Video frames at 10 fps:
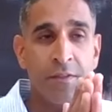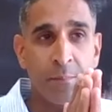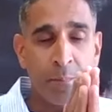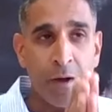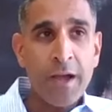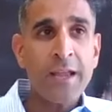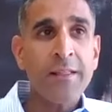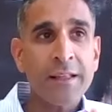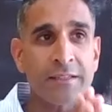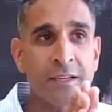the
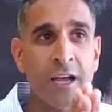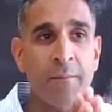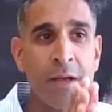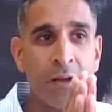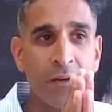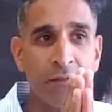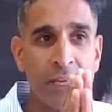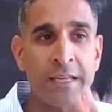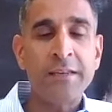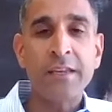buying that's come out of
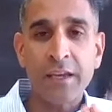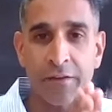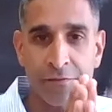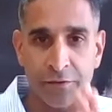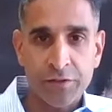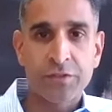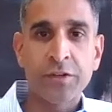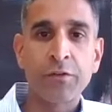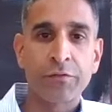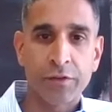India for
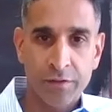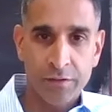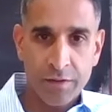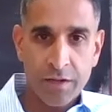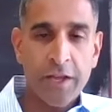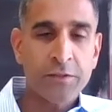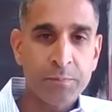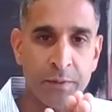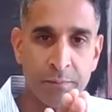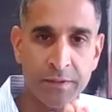silver has
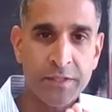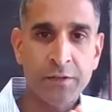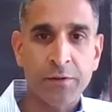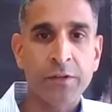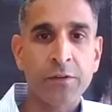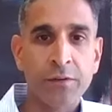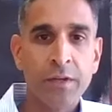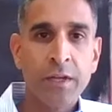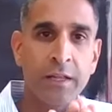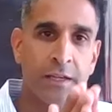been material.
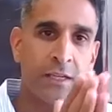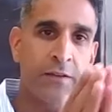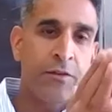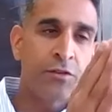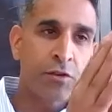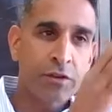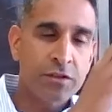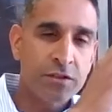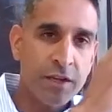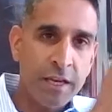Like if you took
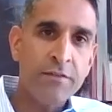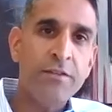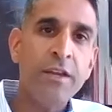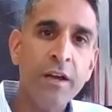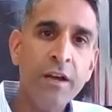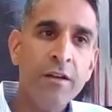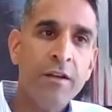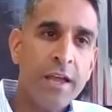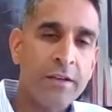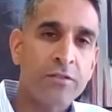India
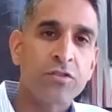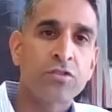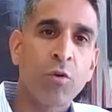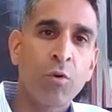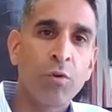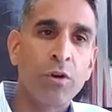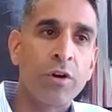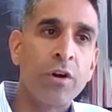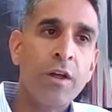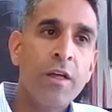and
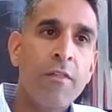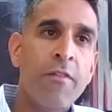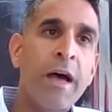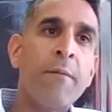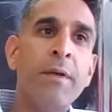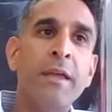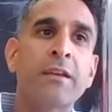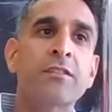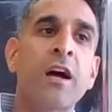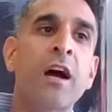solar, that
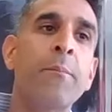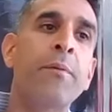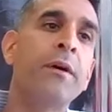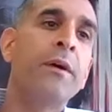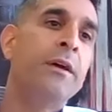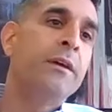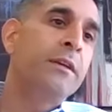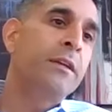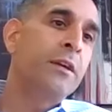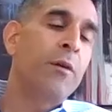makes up,
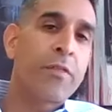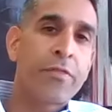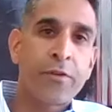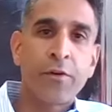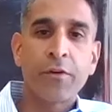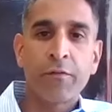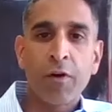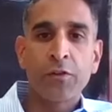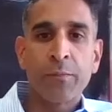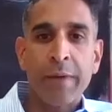you know, a third of
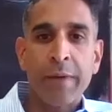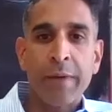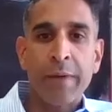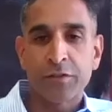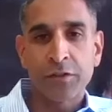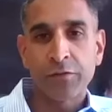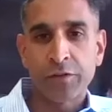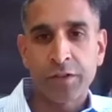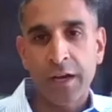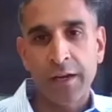all demand for
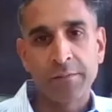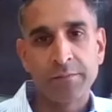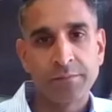silver today.